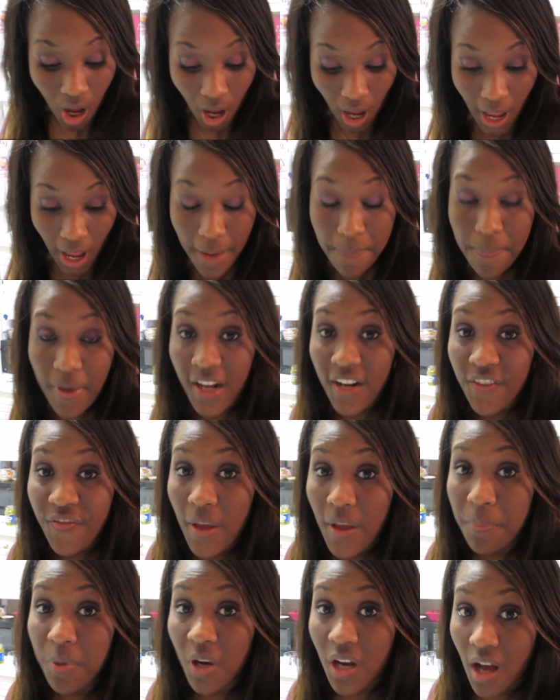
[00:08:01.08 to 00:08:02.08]
I bet if
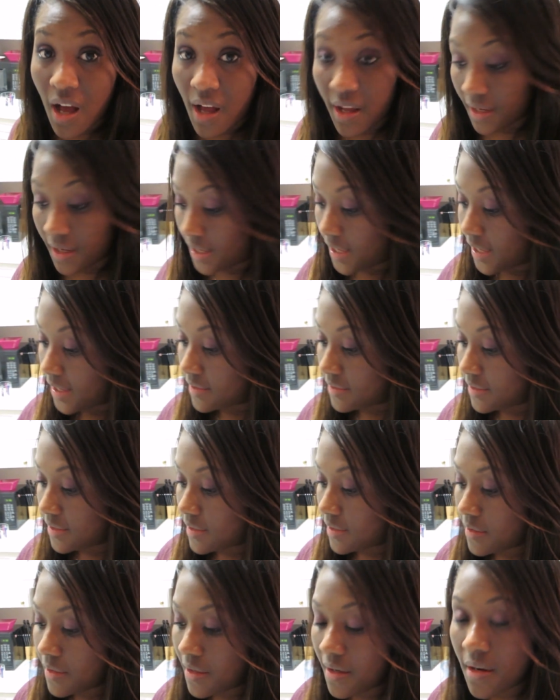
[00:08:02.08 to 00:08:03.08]
I put cotton candy
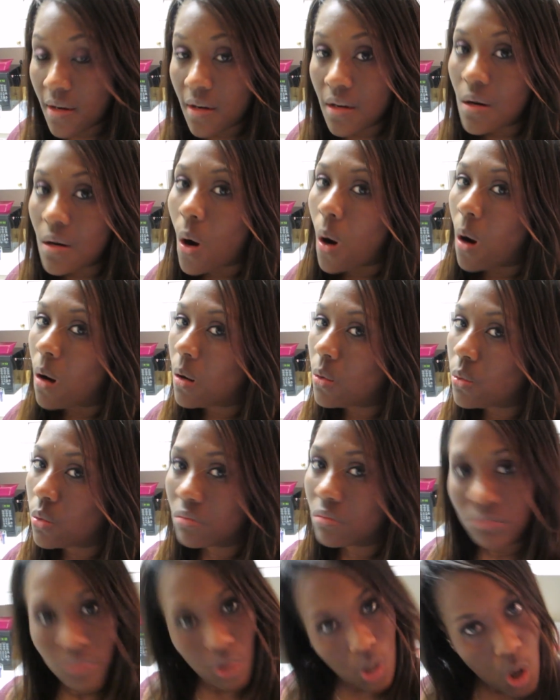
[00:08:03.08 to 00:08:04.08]
in there, oh
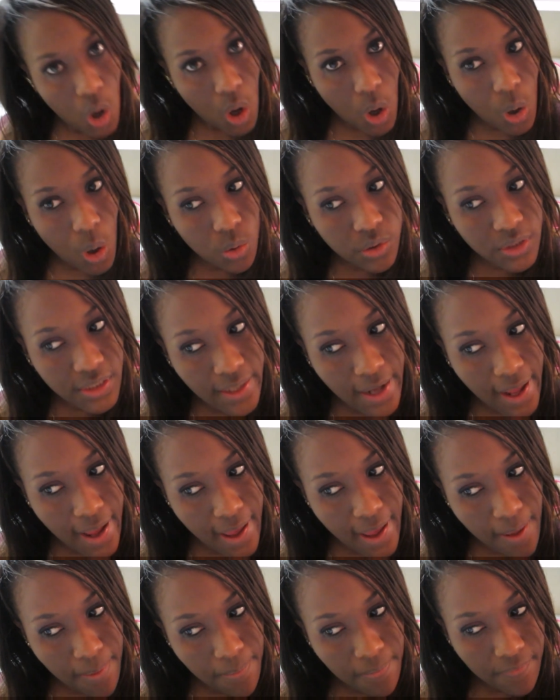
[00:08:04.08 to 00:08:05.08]

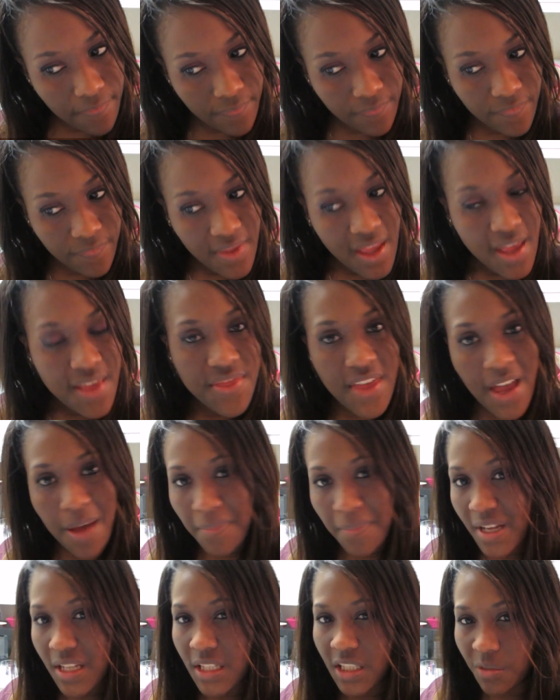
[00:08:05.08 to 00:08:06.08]
snap, that
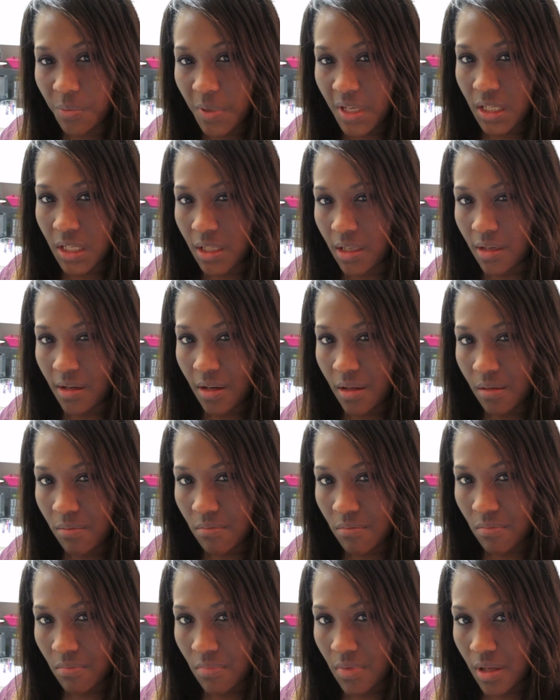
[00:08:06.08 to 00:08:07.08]
might sweeten it
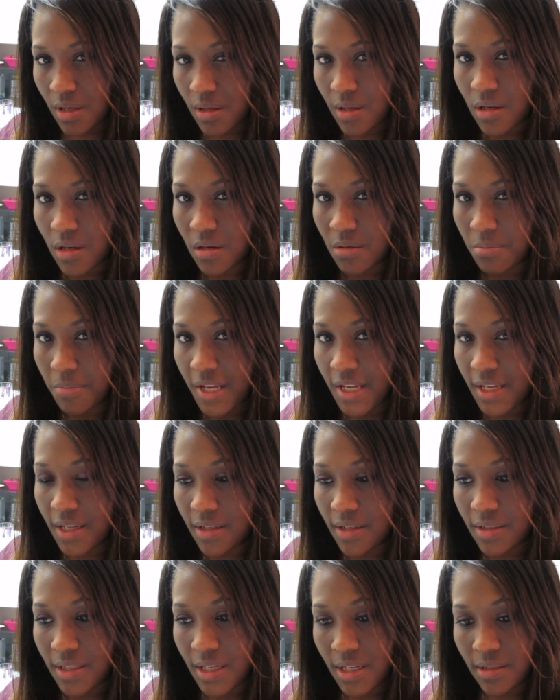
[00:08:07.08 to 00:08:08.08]
up and make it
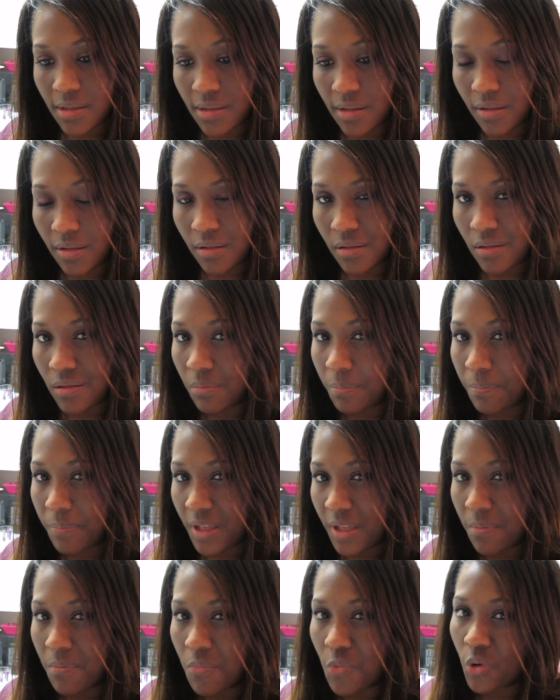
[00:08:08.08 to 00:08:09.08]
taste a little
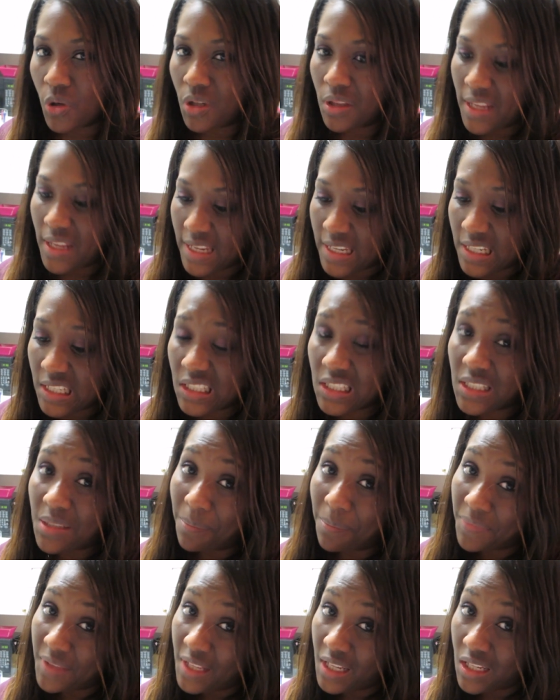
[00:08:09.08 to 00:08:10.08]
bit more like
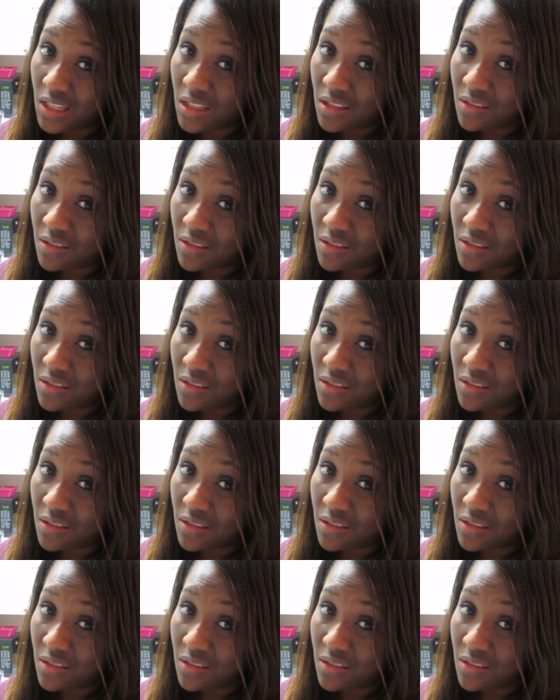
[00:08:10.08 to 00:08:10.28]
something.